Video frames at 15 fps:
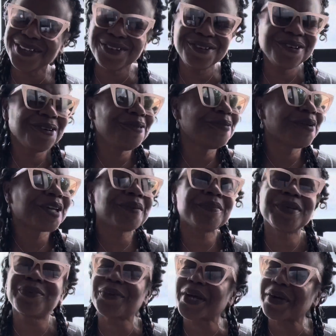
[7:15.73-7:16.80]
you don't want to
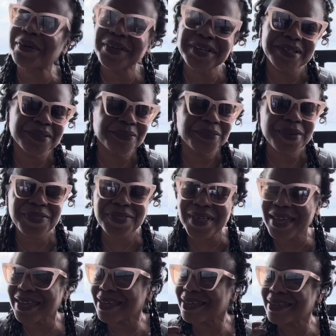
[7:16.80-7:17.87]
be worried with
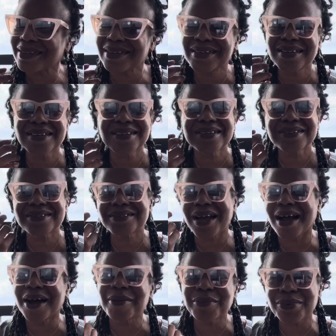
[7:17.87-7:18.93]
a
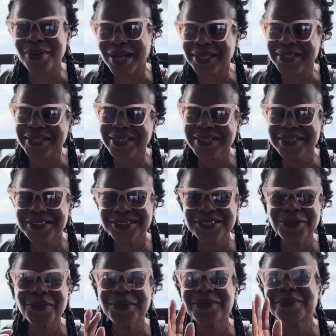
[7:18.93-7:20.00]
umbrella.
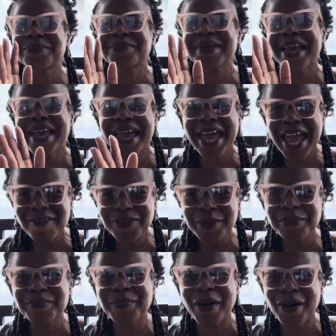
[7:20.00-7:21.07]
So have a
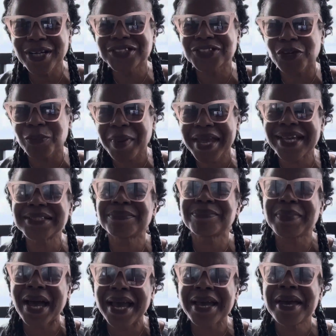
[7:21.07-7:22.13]
poncho,
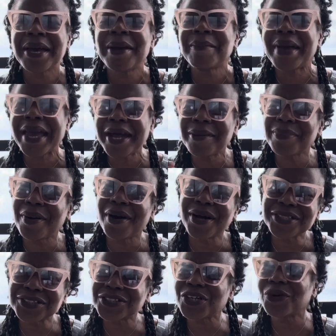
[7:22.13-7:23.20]
pack a
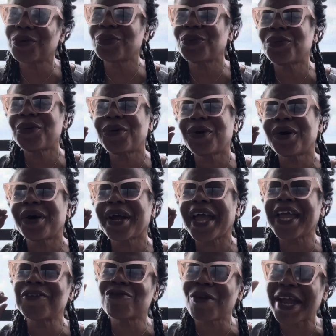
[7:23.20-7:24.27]
poncho or
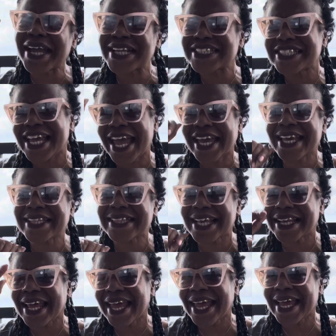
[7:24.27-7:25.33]
a rain jacket
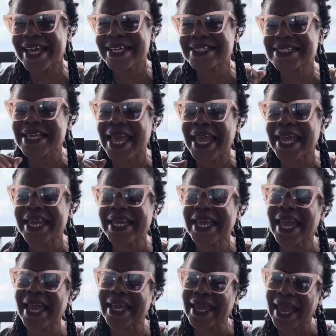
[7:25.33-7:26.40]
that has a
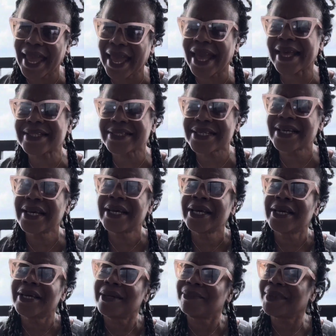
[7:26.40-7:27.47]
hat,
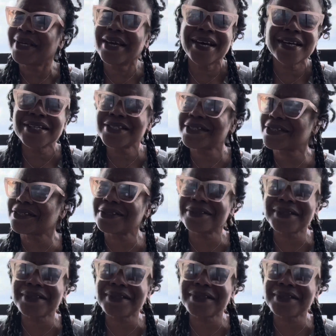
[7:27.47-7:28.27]
because